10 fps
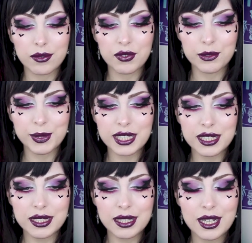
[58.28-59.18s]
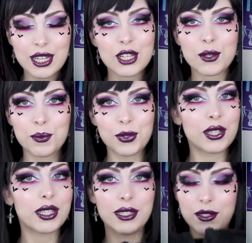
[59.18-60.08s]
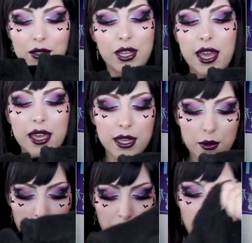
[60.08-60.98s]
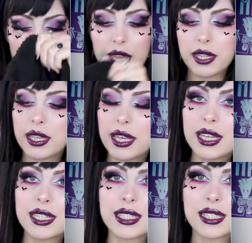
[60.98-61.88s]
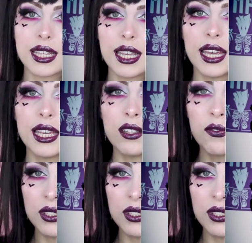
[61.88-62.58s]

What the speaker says: at the very beginning, but okay. It is a